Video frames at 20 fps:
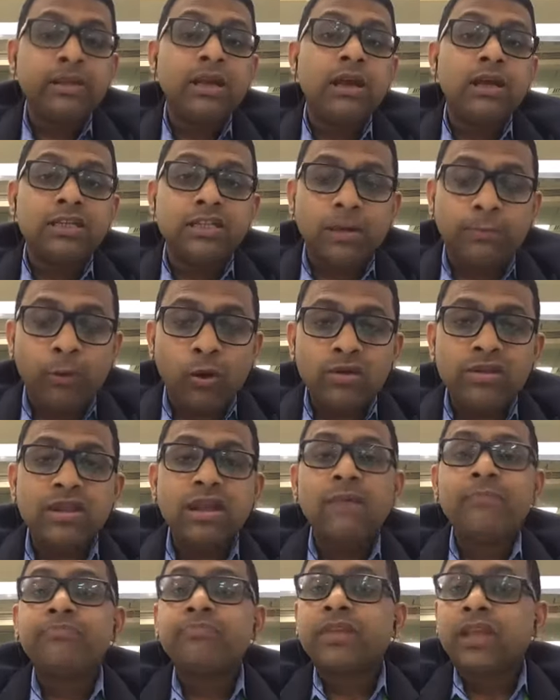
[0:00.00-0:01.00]
Suppose
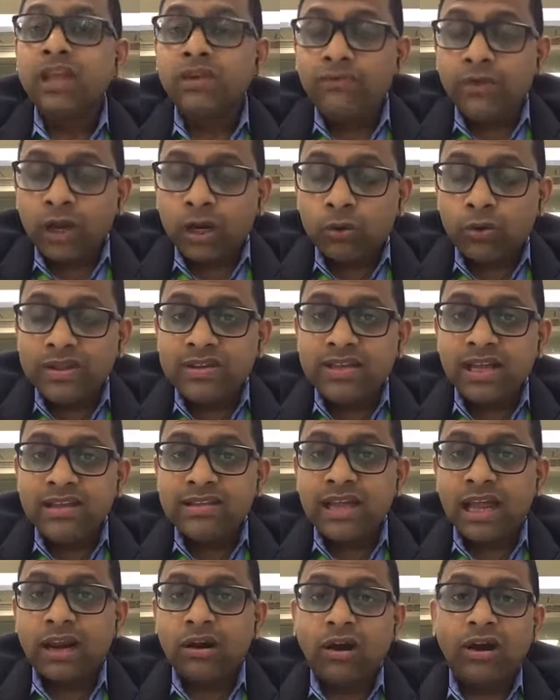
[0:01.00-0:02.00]
if your questions
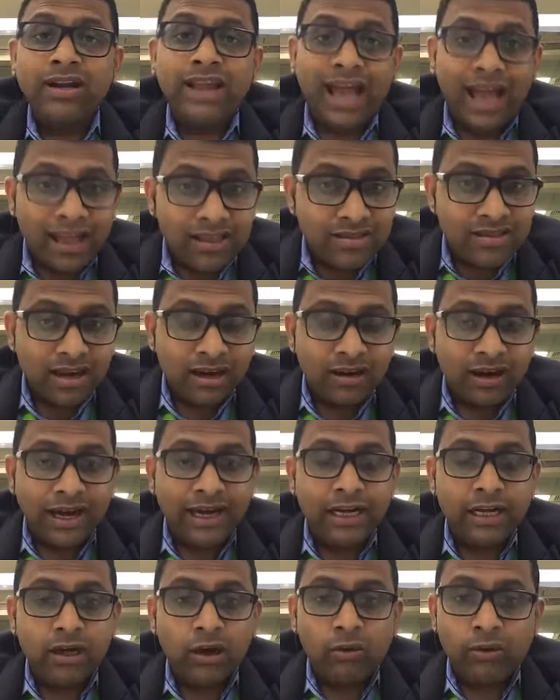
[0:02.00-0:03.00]
are not answered
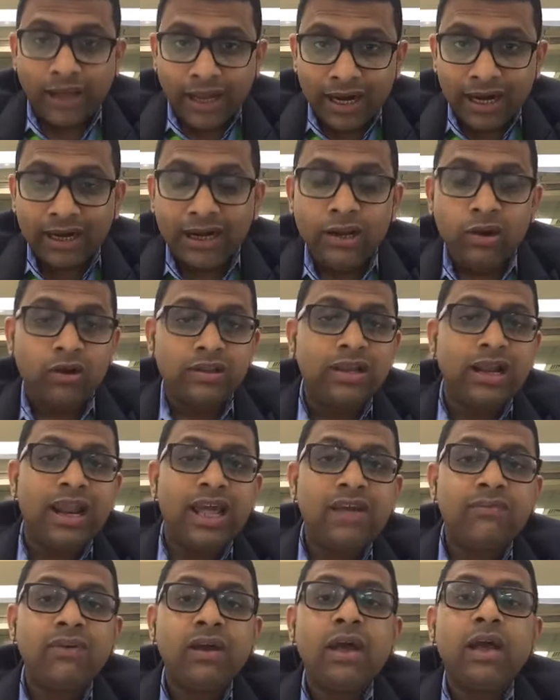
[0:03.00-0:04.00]
right now directly on the
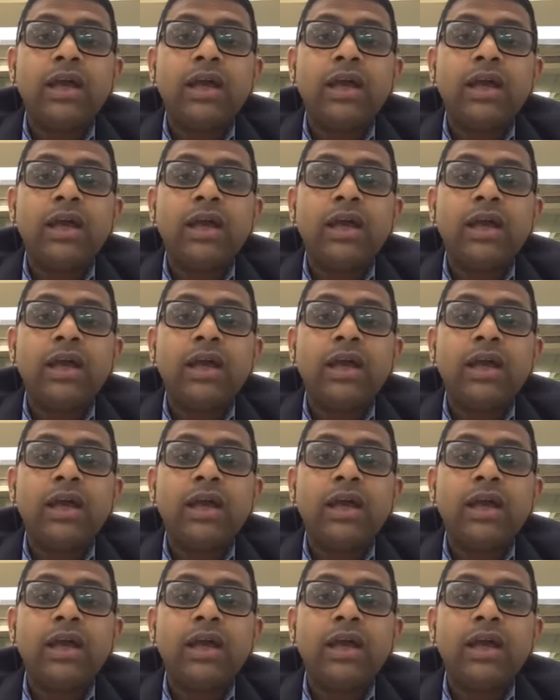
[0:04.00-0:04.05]
live,